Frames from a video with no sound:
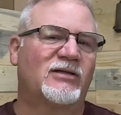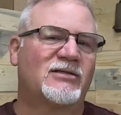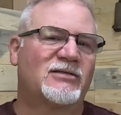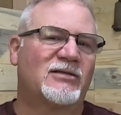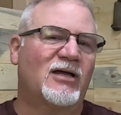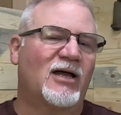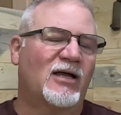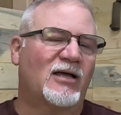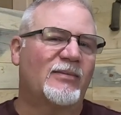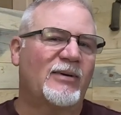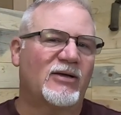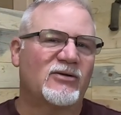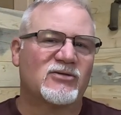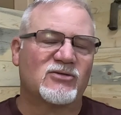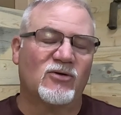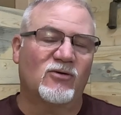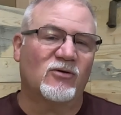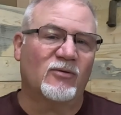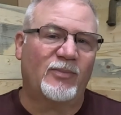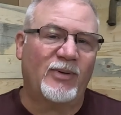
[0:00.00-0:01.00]
let's talk about
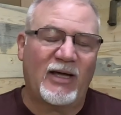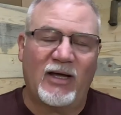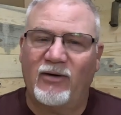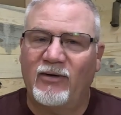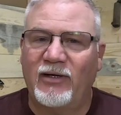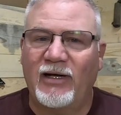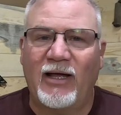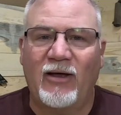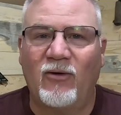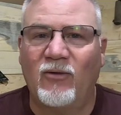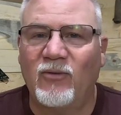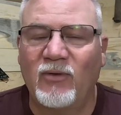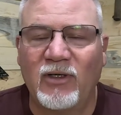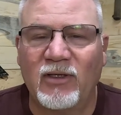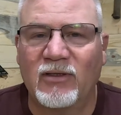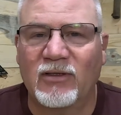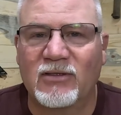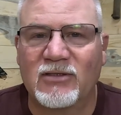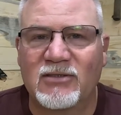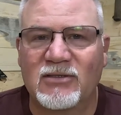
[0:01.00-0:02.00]
solar power and how it
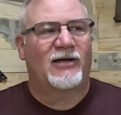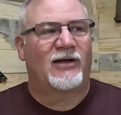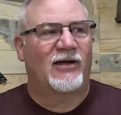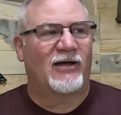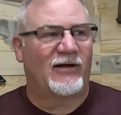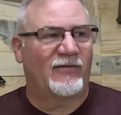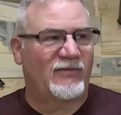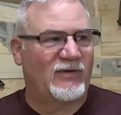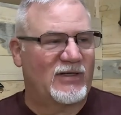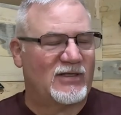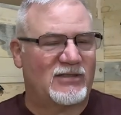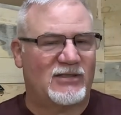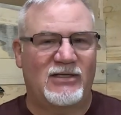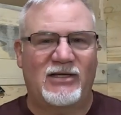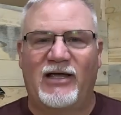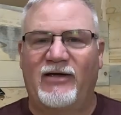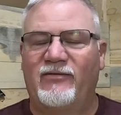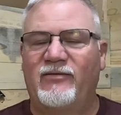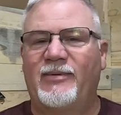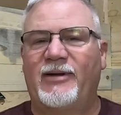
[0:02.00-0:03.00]
works.
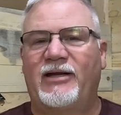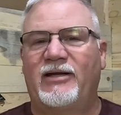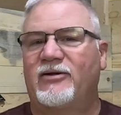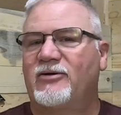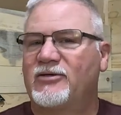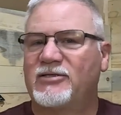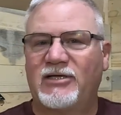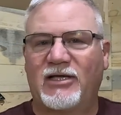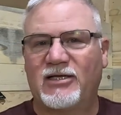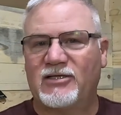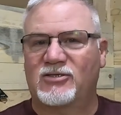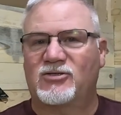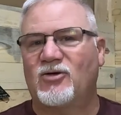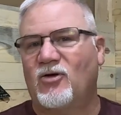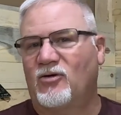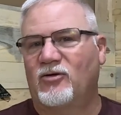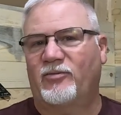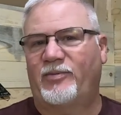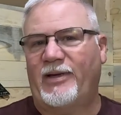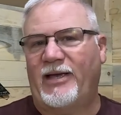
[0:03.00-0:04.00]
Obviously everybody knows you get
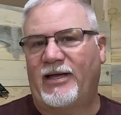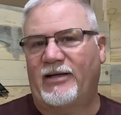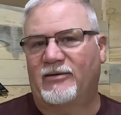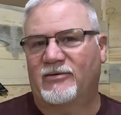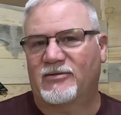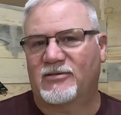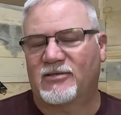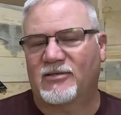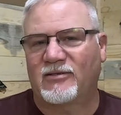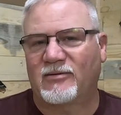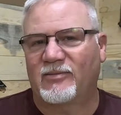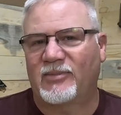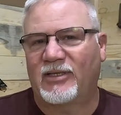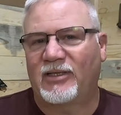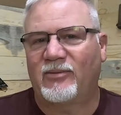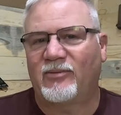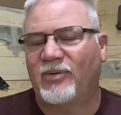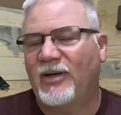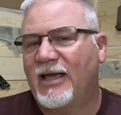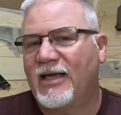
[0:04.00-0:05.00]
solar panels but
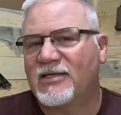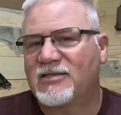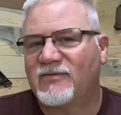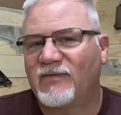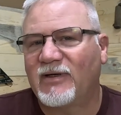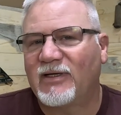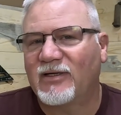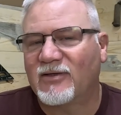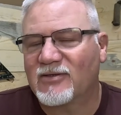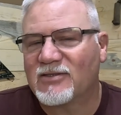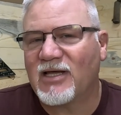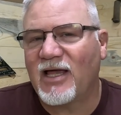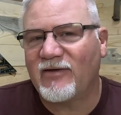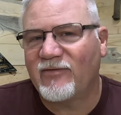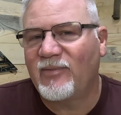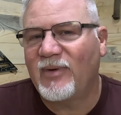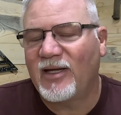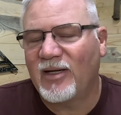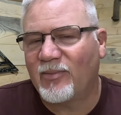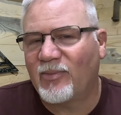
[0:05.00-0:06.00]
in past videos
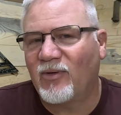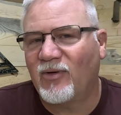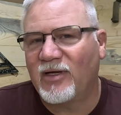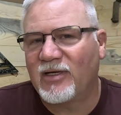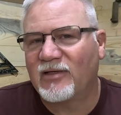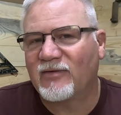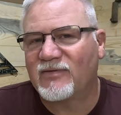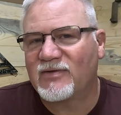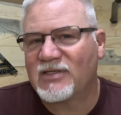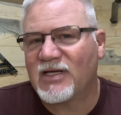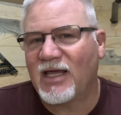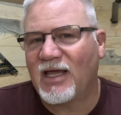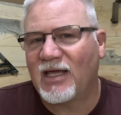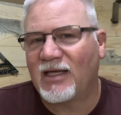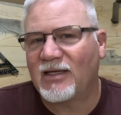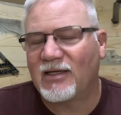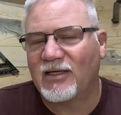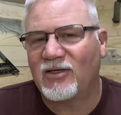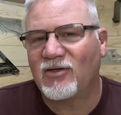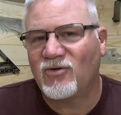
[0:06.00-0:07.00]
I've made a point of
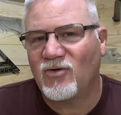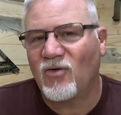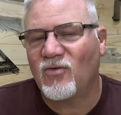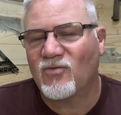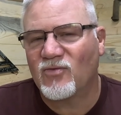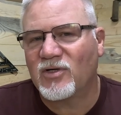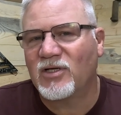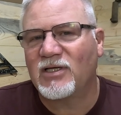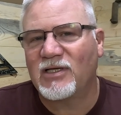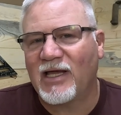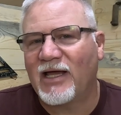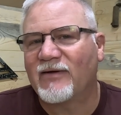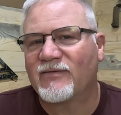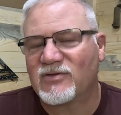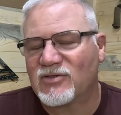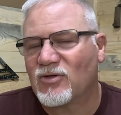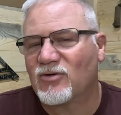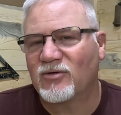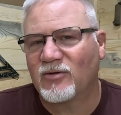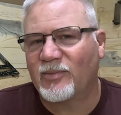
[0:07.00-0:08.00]
saying that you don't really have
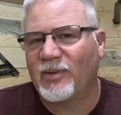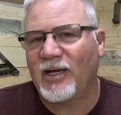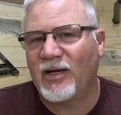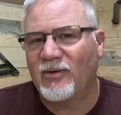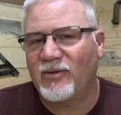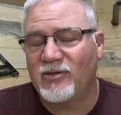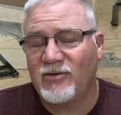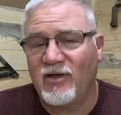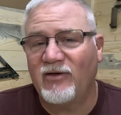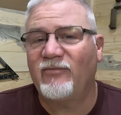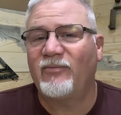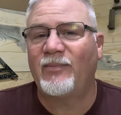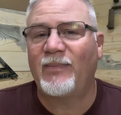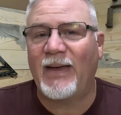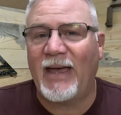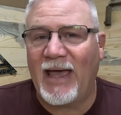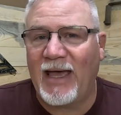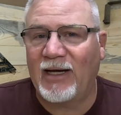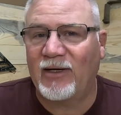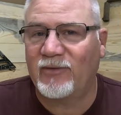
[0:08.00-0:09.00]
solar power you have
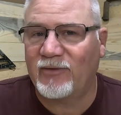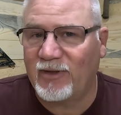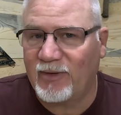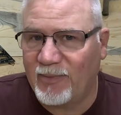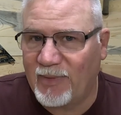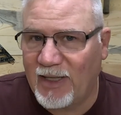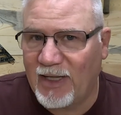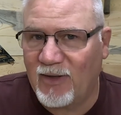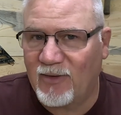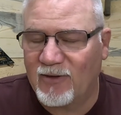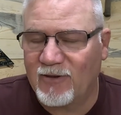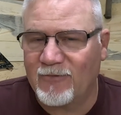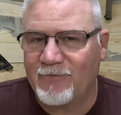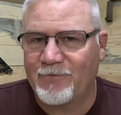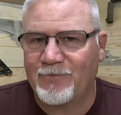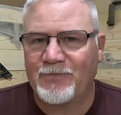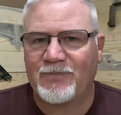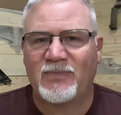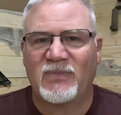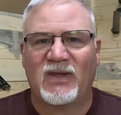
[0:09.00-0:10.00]
battery power.
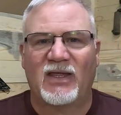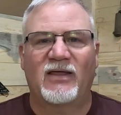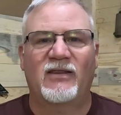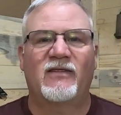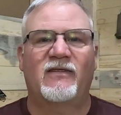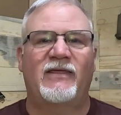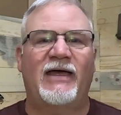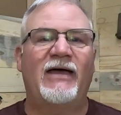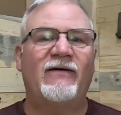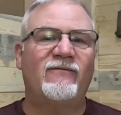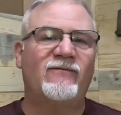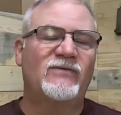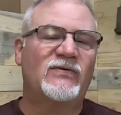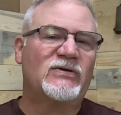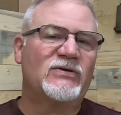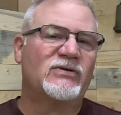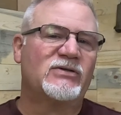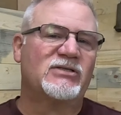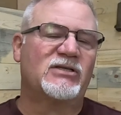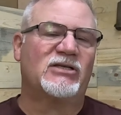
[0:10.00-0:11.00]
And that
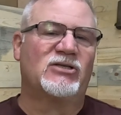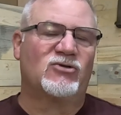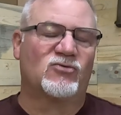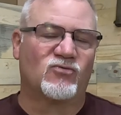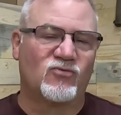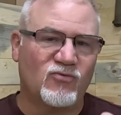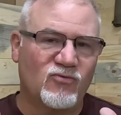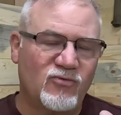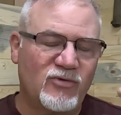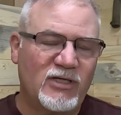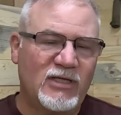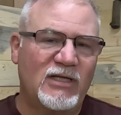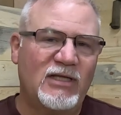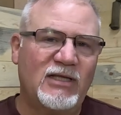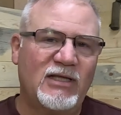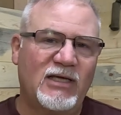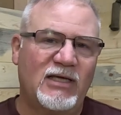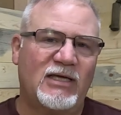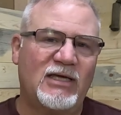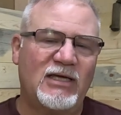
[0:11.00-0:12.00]
folks is really
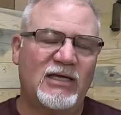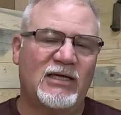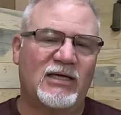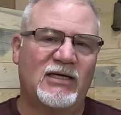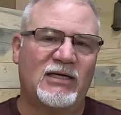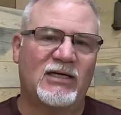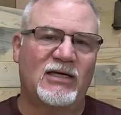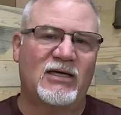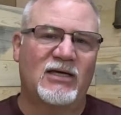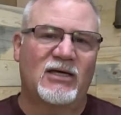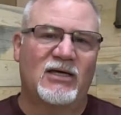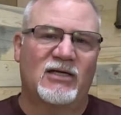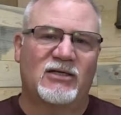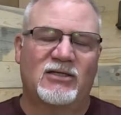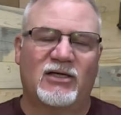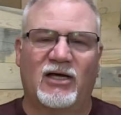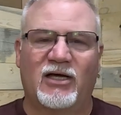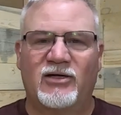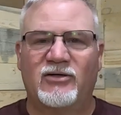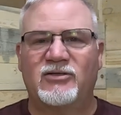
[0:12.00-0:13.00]
the key
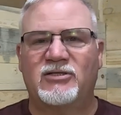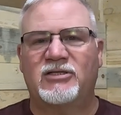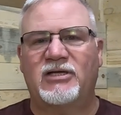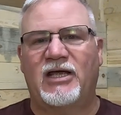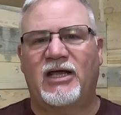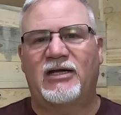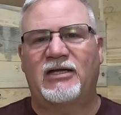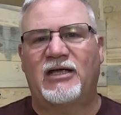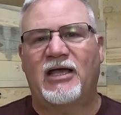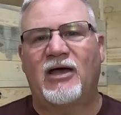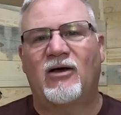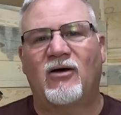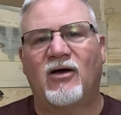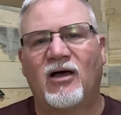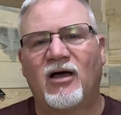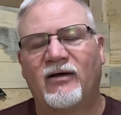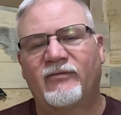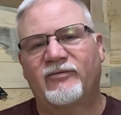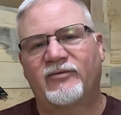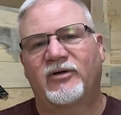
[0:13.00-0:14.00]
to understanding how
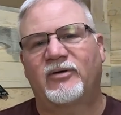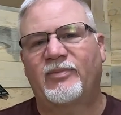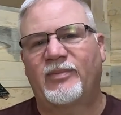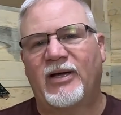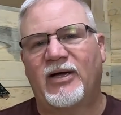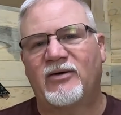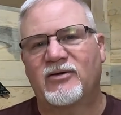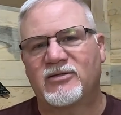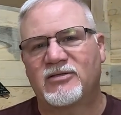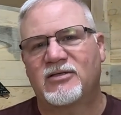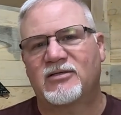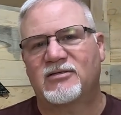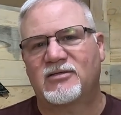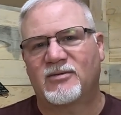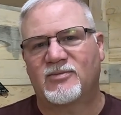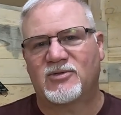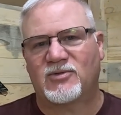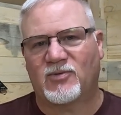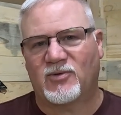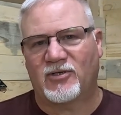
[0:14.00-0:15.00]
off-grid power
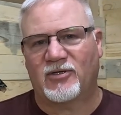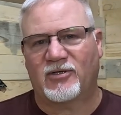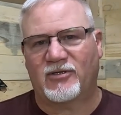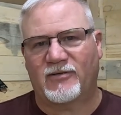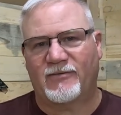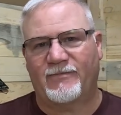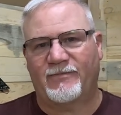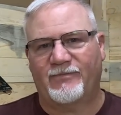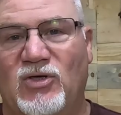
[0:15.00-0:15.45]
systems work.